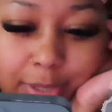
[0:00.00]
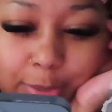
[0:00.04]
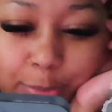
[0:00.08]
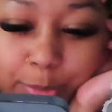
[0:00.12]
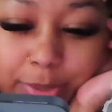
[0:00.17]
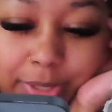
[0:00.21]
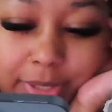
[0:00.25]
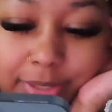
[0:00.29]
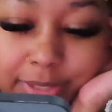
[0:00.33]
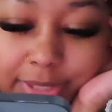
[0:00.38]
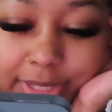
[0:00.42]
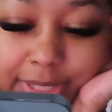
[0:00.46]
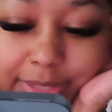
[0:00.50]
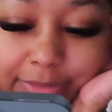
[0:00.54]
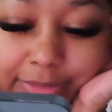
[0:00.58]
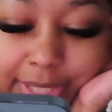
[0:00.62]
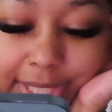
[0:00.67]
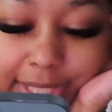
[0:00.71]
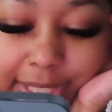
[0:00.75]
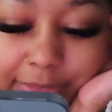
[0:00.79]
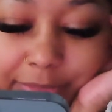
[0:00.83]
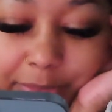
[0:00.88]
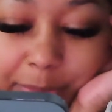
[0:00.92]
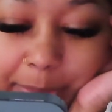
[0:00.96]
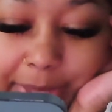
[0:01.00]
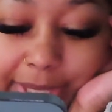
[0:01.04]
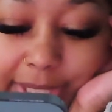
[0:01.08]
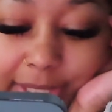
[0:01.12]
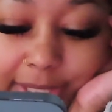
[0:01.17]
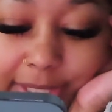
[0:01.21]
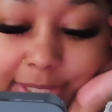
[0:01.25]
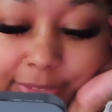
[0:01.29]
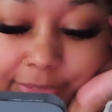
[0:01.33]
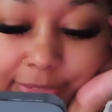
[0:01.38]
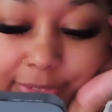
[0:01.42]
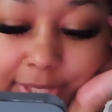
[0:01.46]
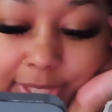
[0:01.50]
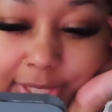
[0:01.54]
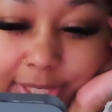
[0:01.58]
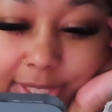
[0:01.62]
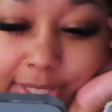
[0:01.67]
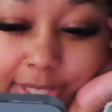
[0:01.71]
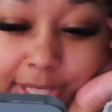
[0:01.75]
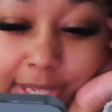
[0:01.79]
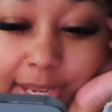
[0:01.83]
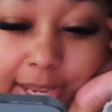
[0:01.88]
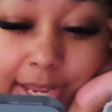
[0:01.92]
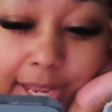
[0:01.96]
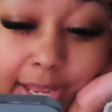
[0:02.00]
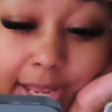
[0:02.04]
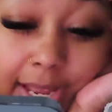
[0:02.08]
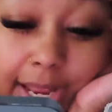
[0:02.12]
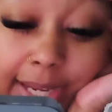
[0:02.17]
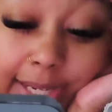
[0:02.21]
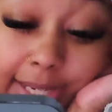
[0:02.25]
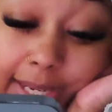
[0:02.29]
we're gonna see if that even make a difference. I